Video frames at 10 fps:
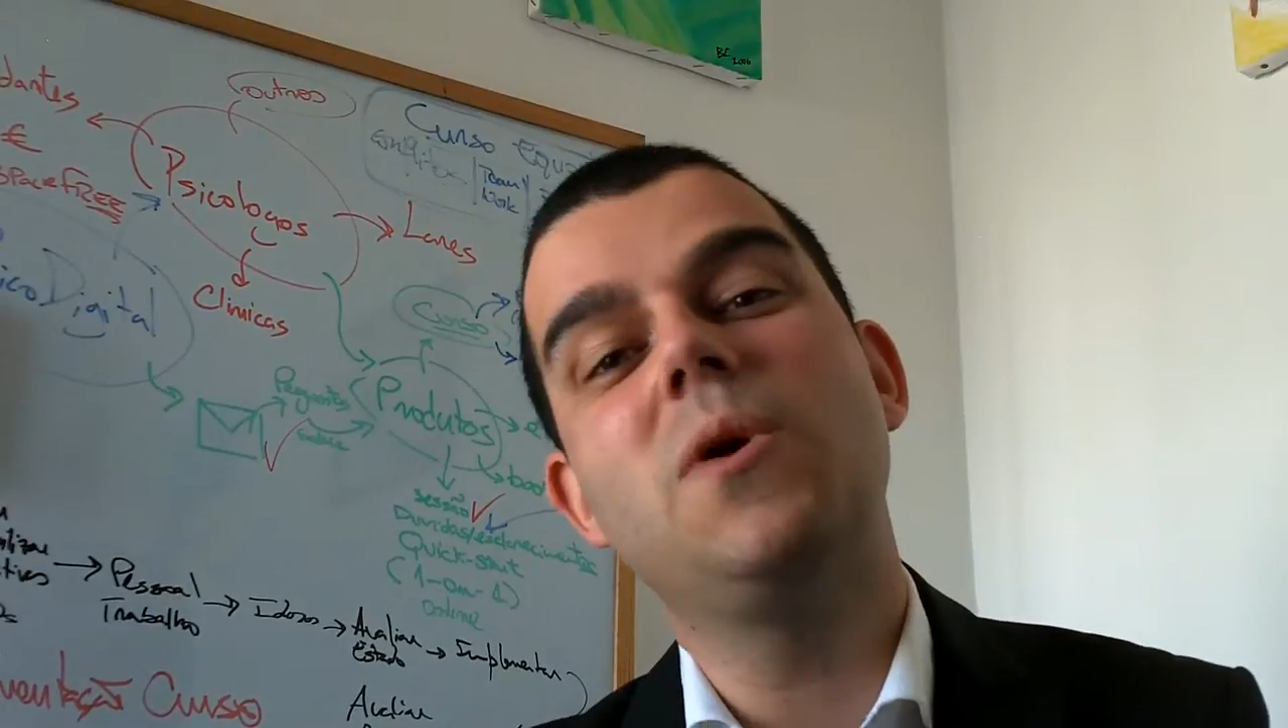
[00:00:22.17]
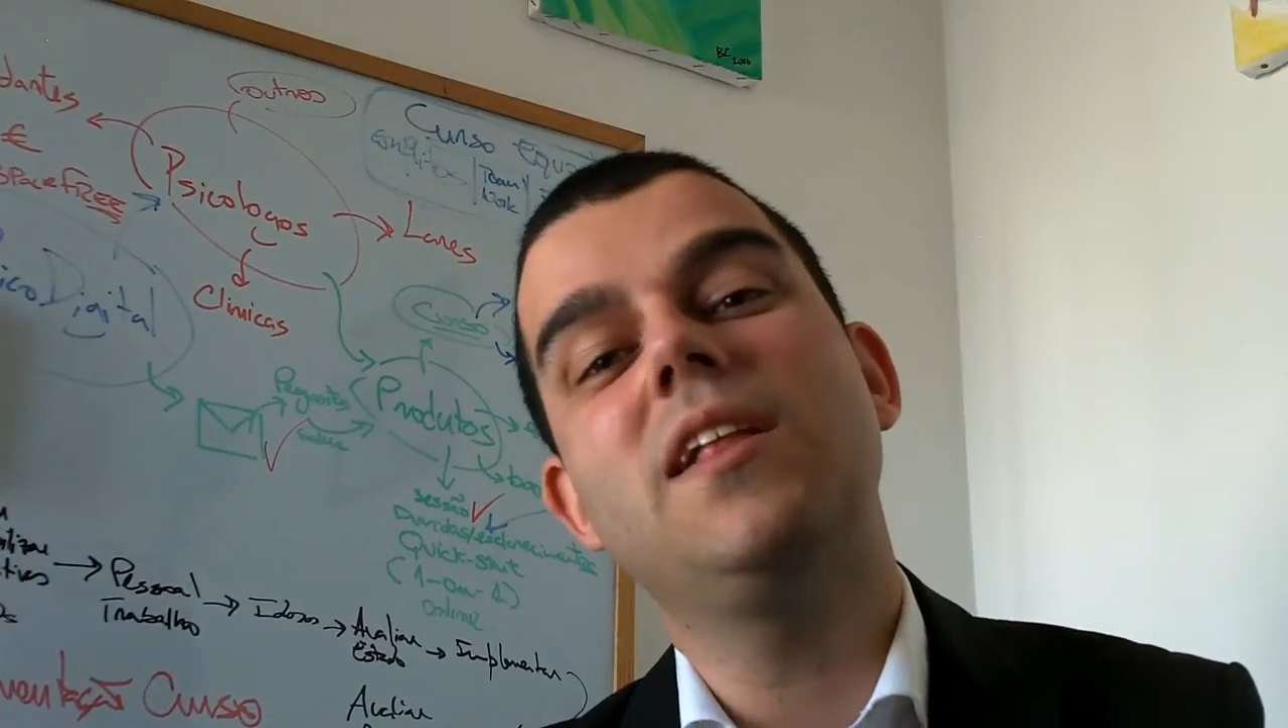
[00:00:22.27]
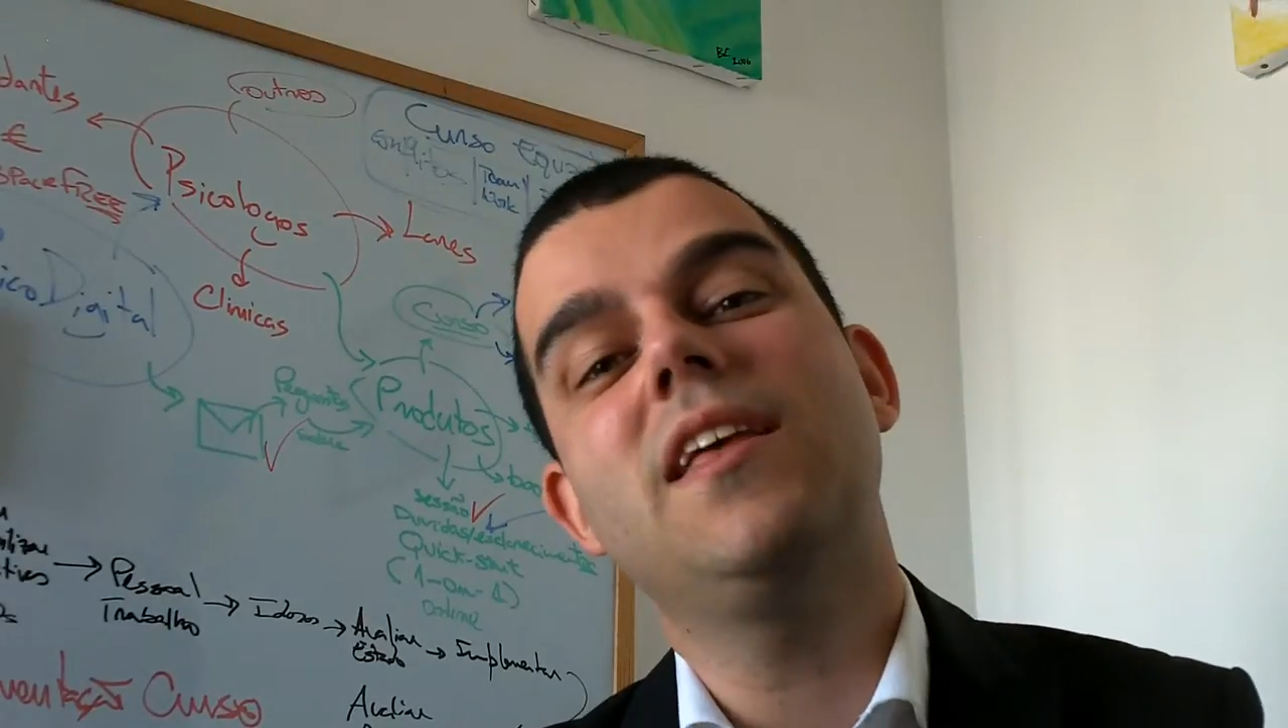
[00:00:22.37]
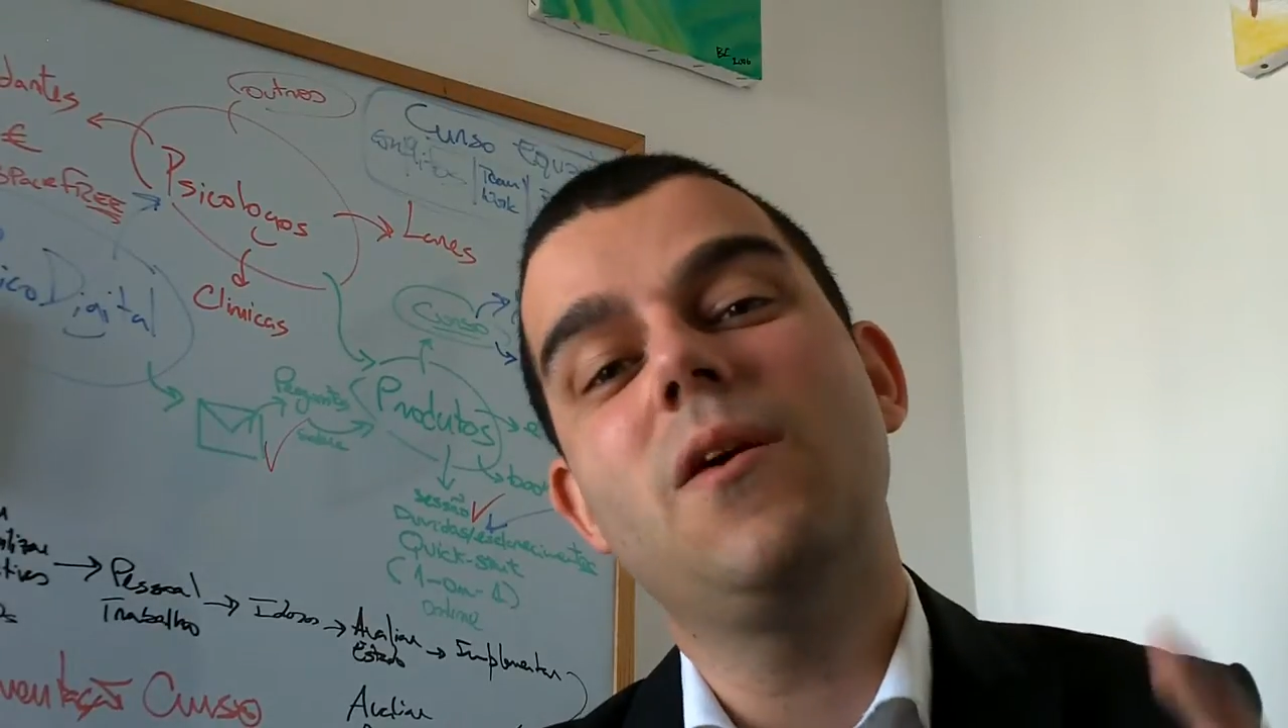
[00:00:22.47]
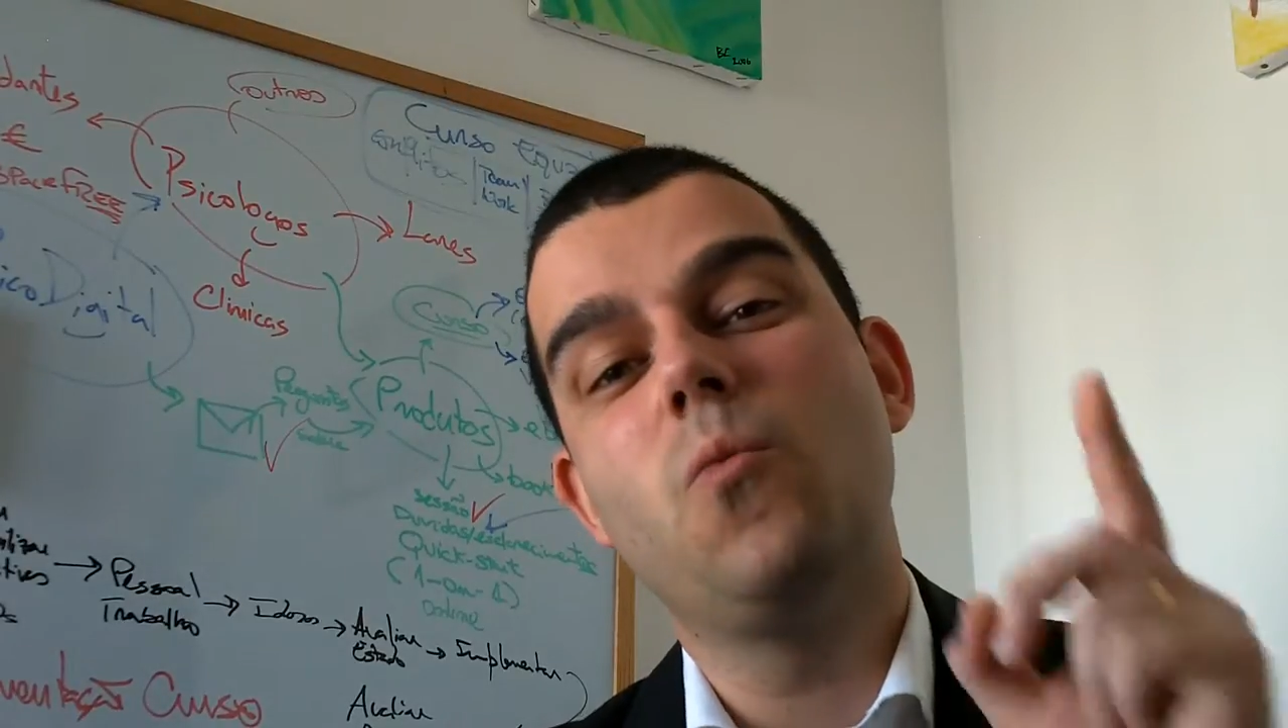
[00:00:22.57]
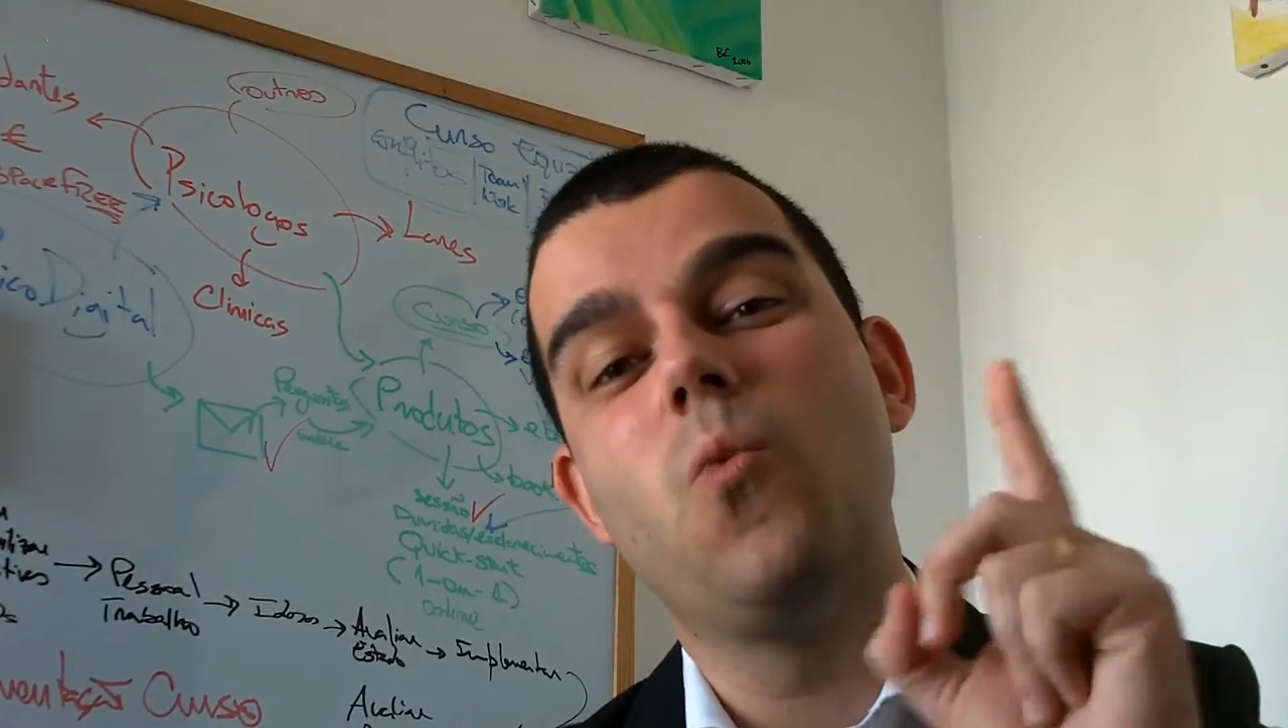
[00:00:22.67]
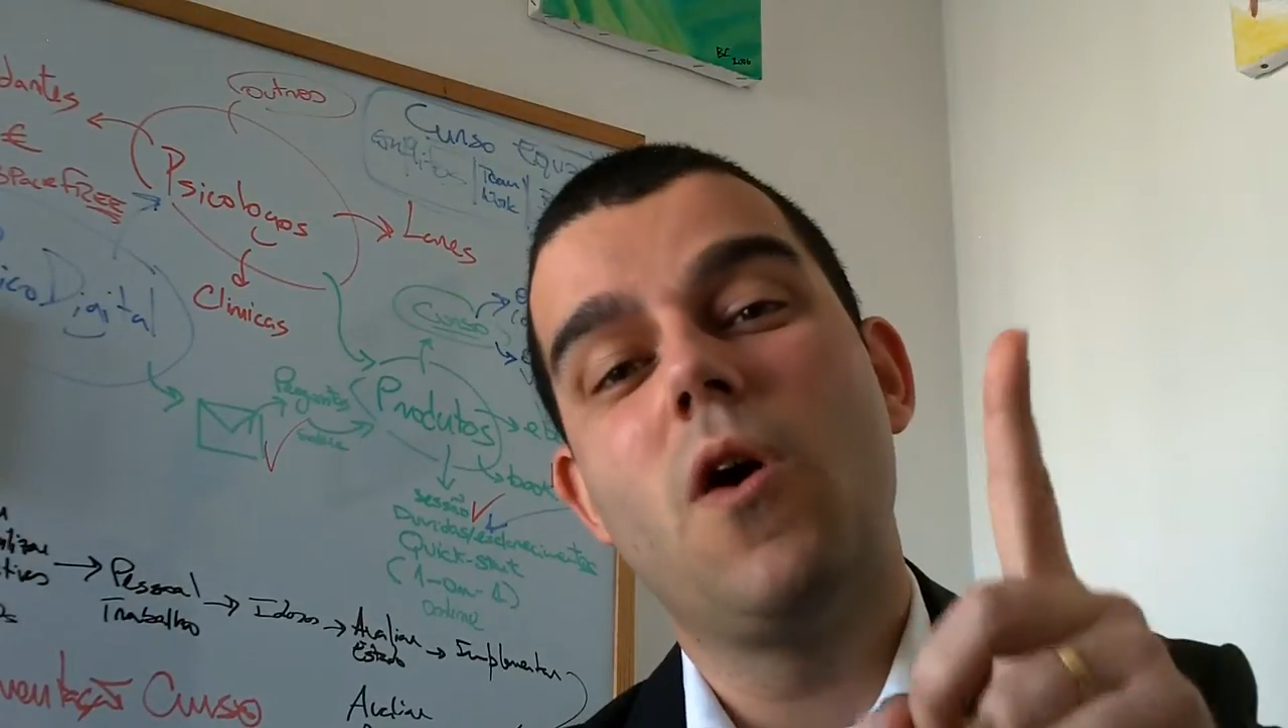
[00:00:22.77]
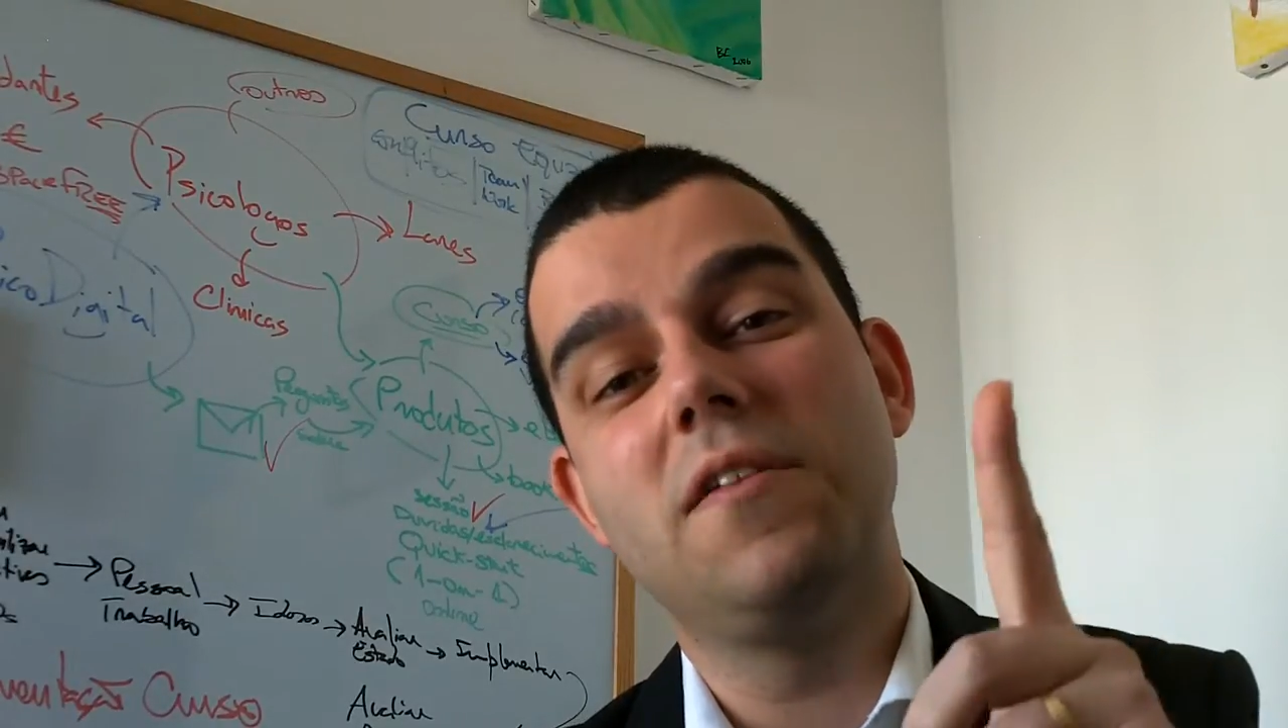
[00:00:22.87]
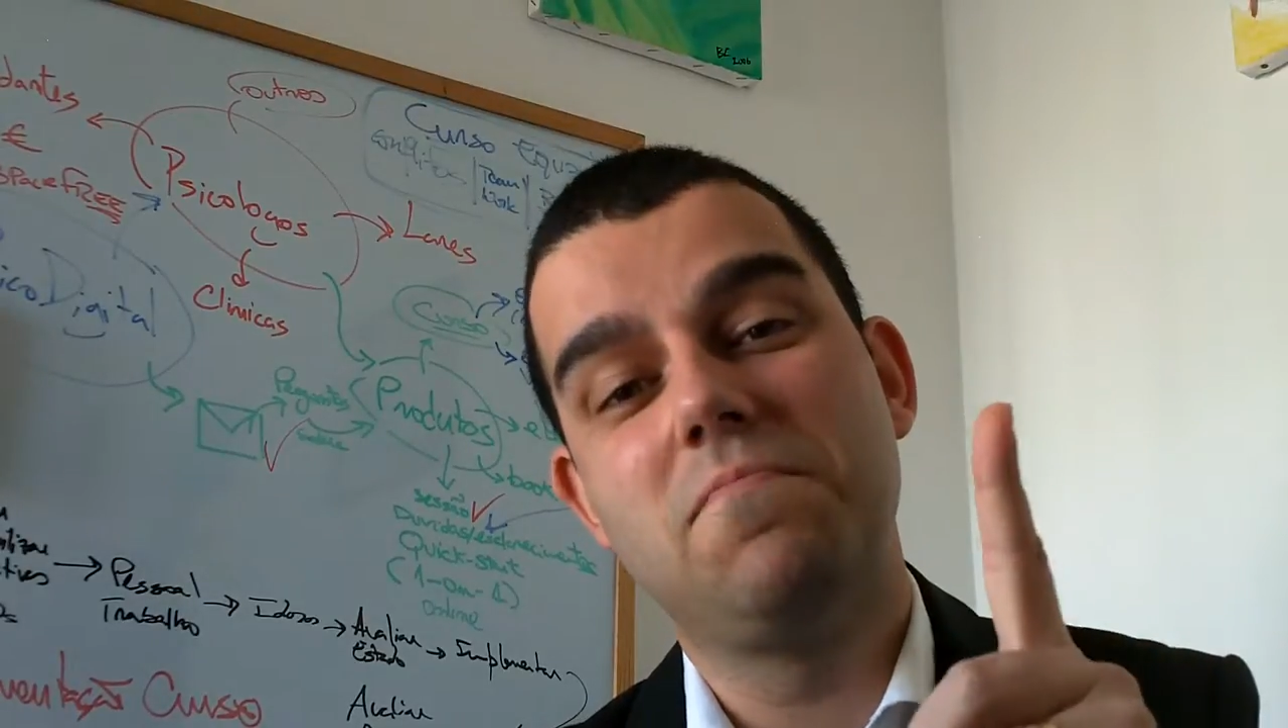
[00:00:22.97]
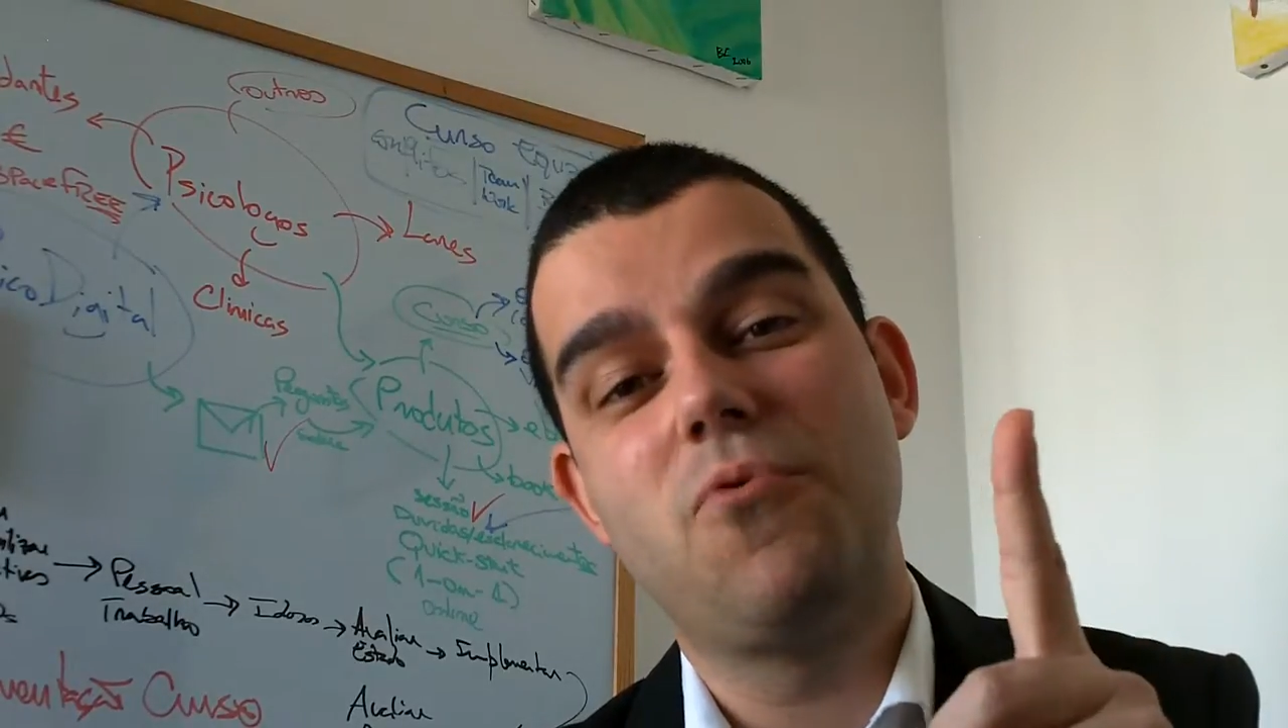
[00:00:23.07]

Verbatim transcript: really one